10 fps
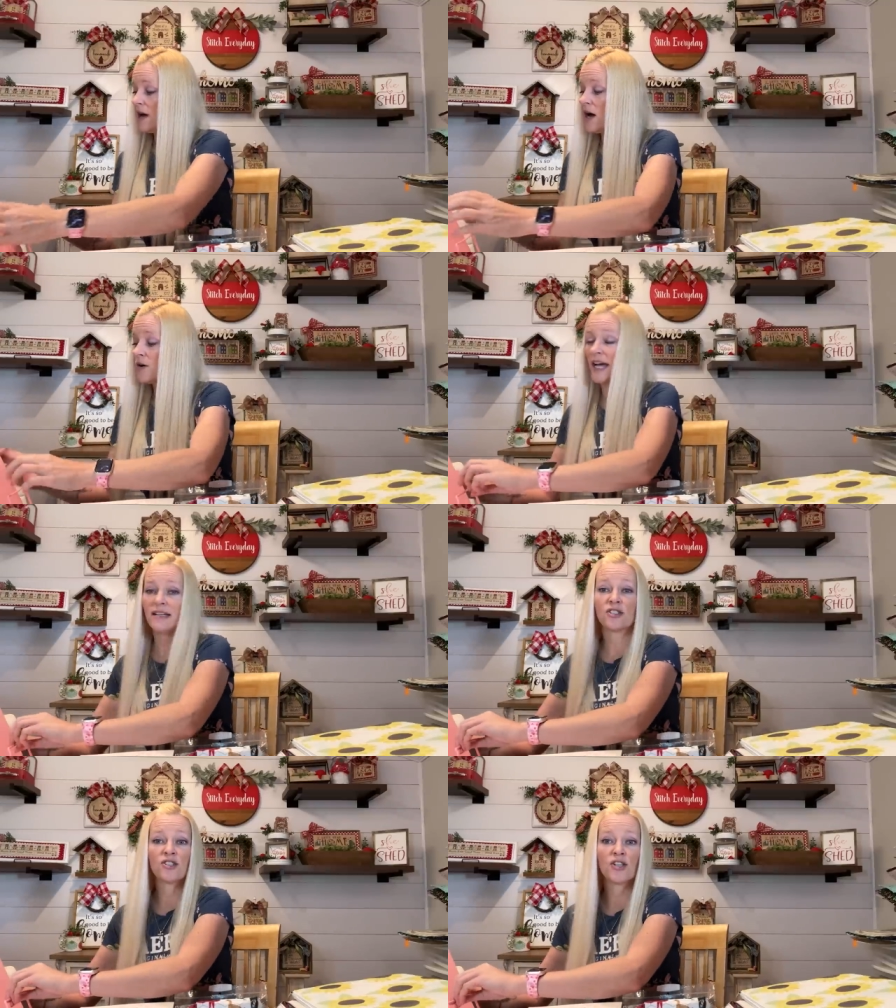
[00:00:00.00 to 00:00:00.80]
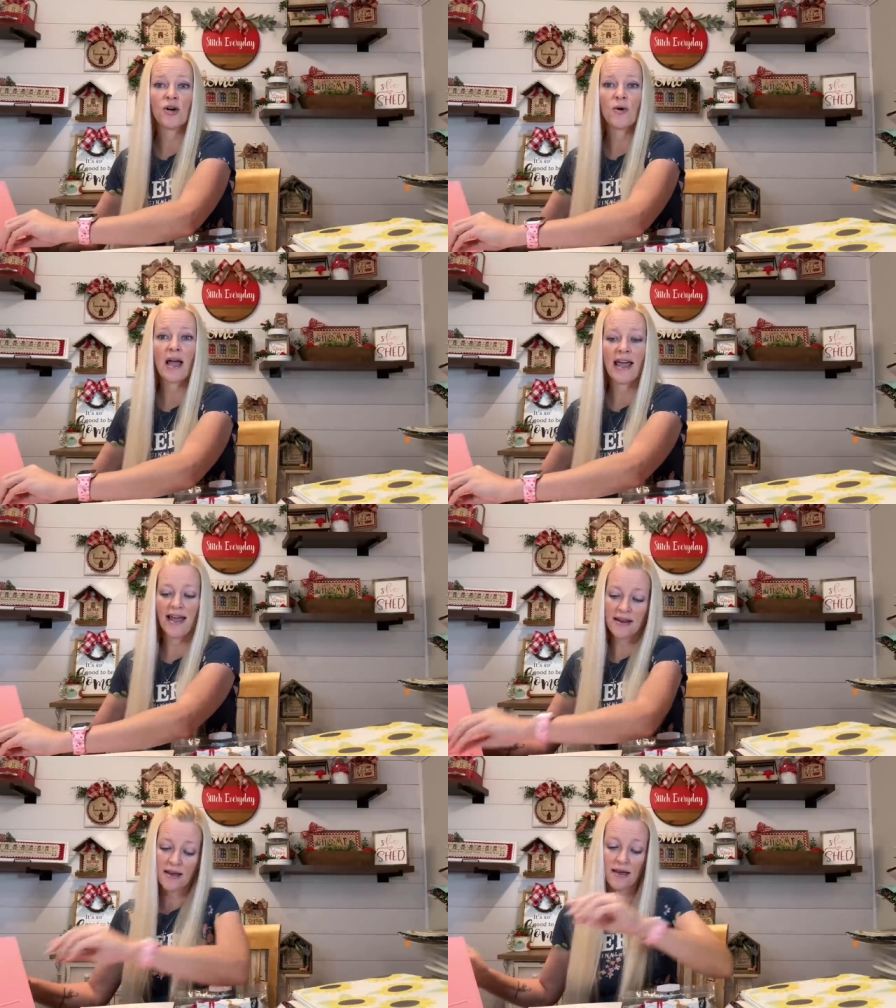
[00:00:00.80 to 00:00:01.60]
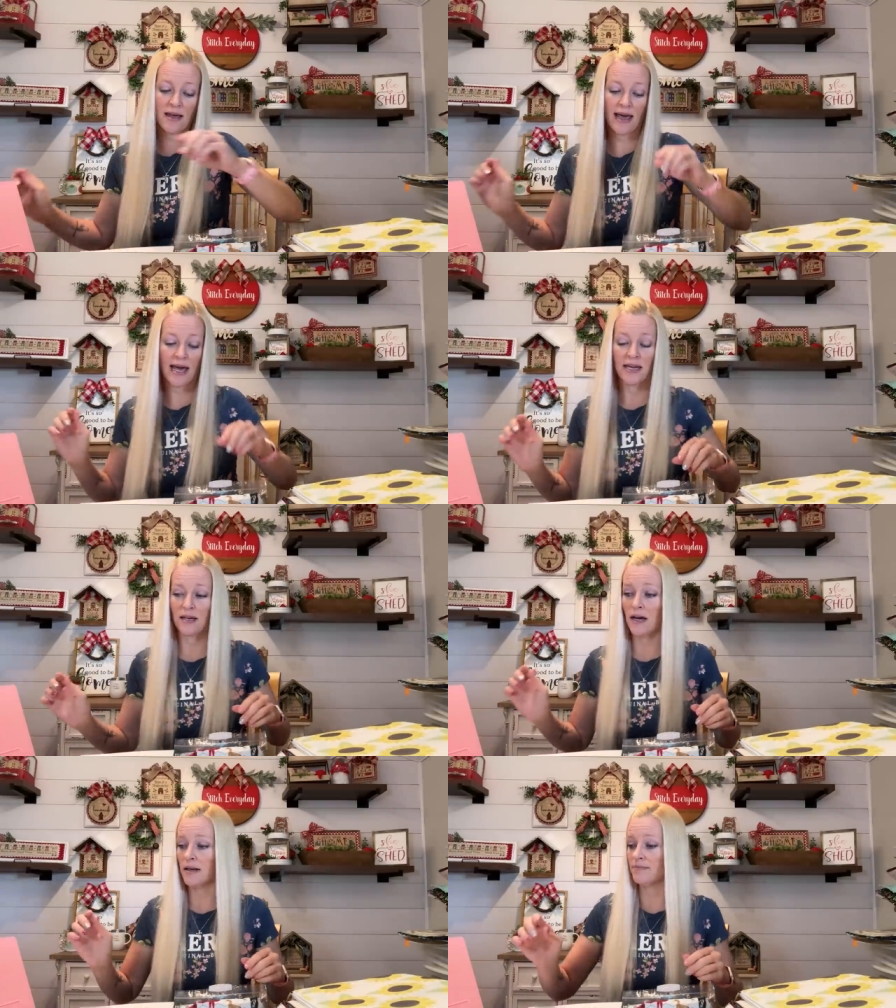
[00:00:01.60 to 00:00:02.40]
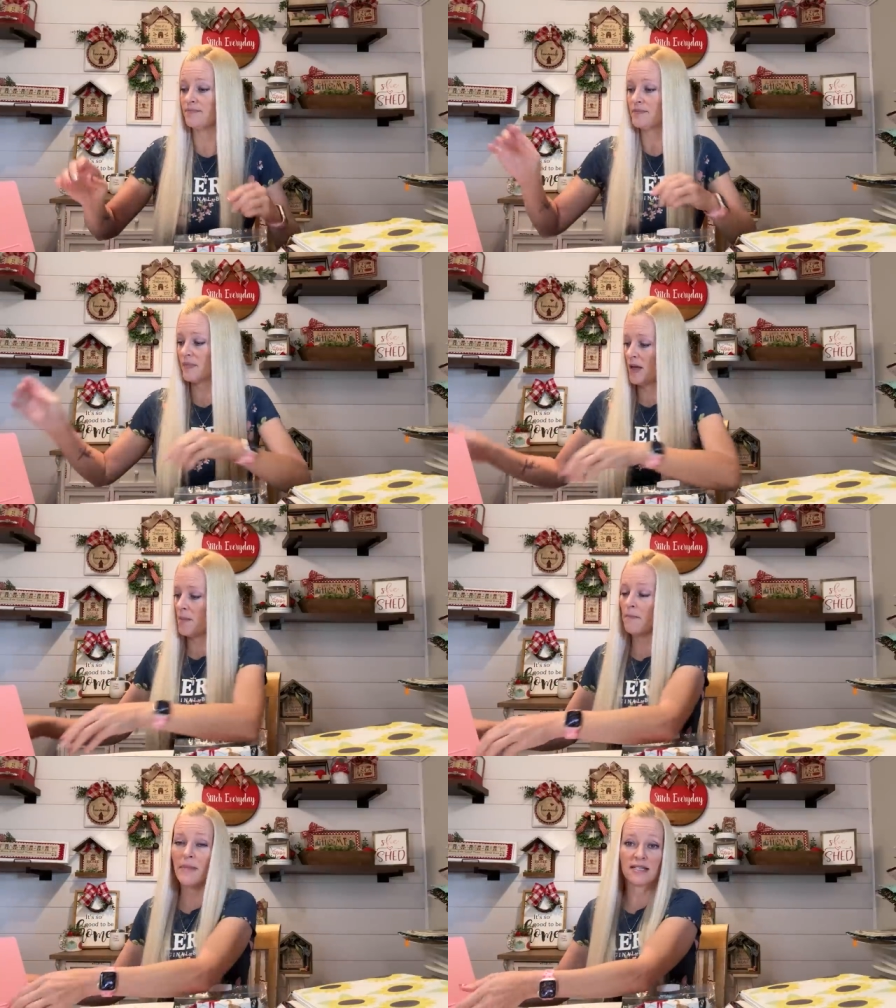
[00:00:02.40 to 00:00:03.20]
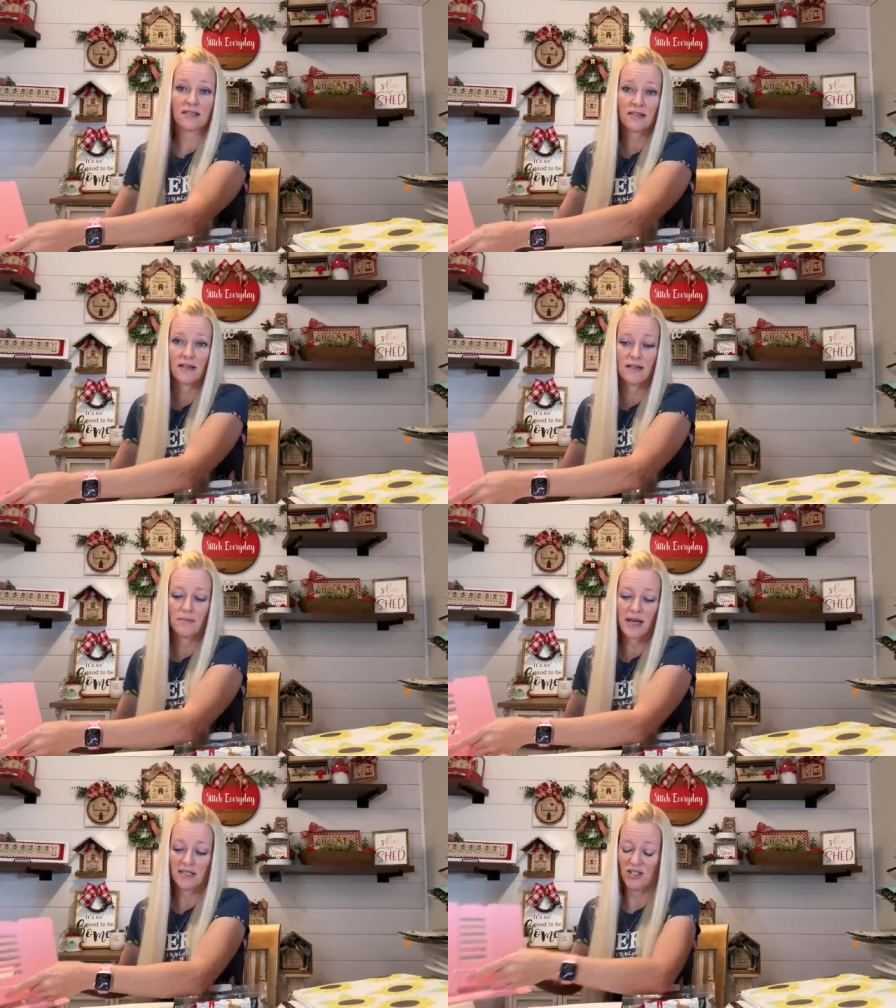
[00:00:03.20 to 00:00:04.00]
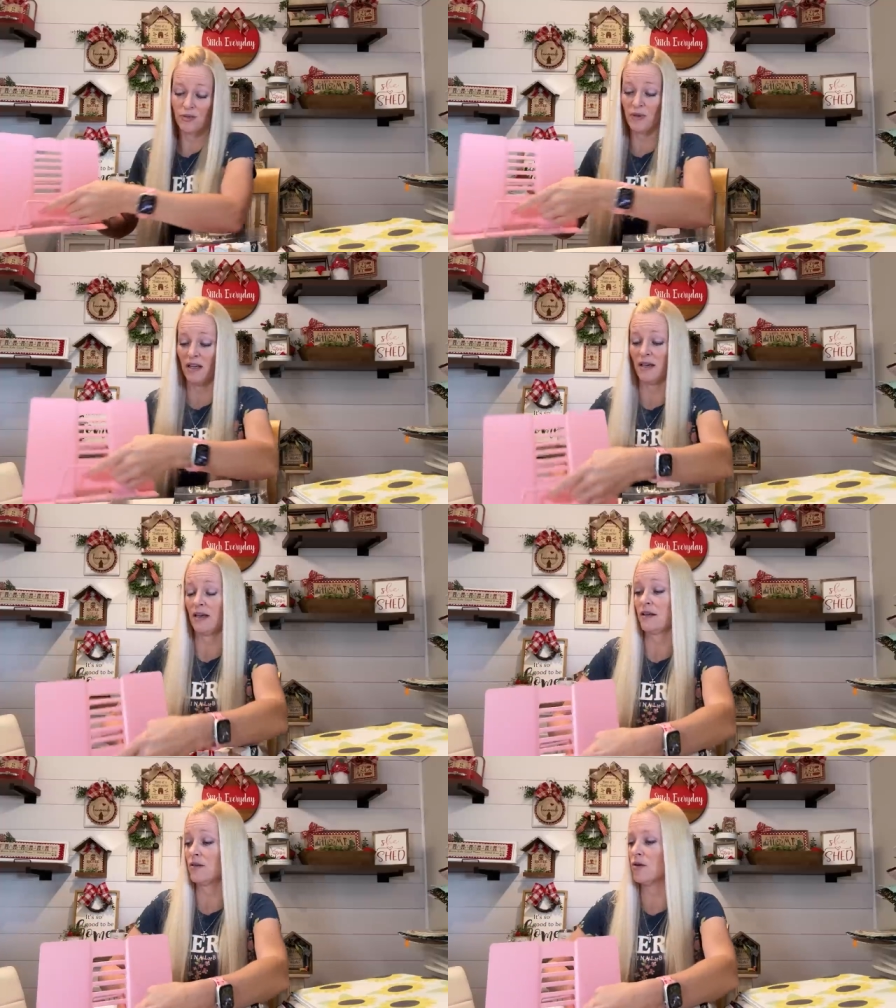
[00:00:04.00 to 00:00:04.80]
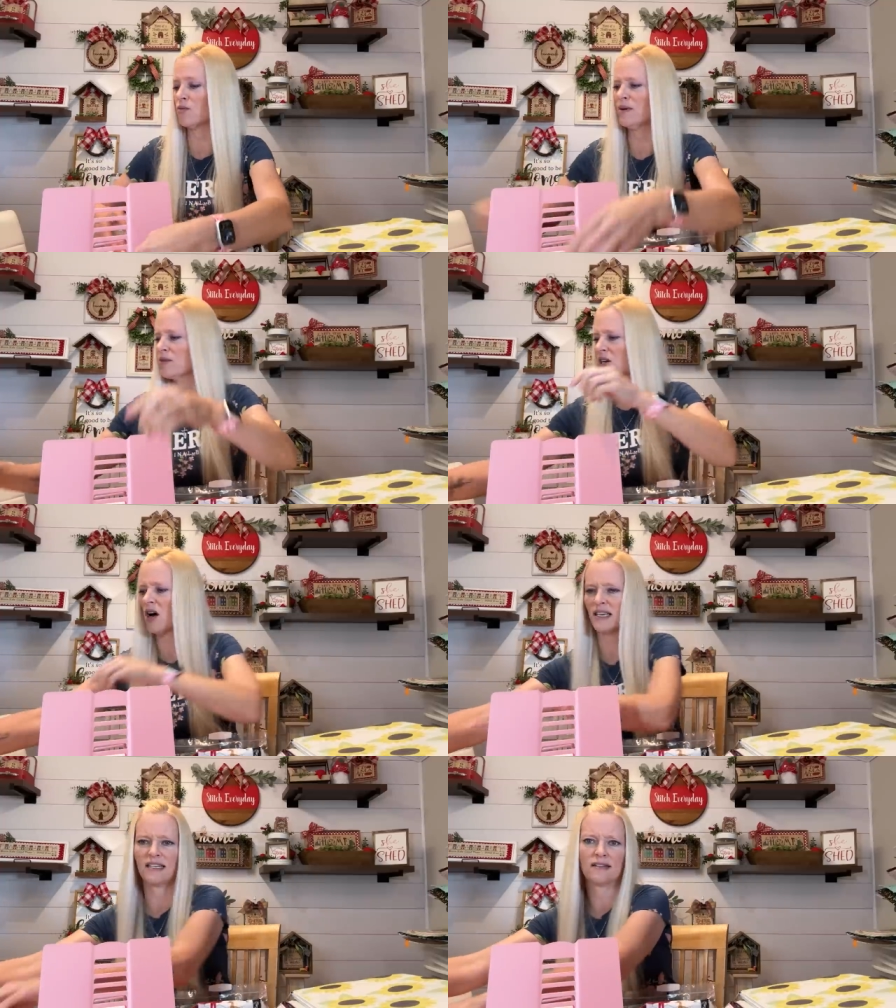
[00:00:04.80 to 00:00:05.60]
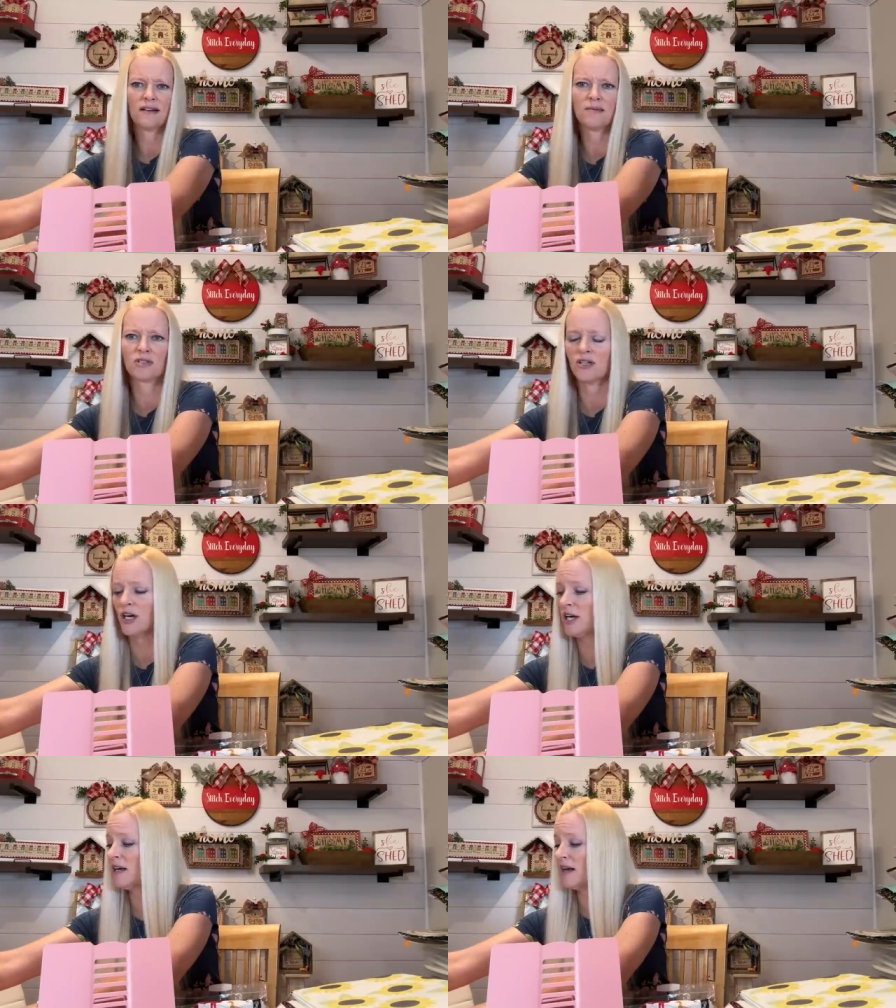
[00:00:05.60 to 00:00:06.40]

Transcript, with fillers: Okay, so Anna had um, mess messaged me and, or we were talking, I'm sorry,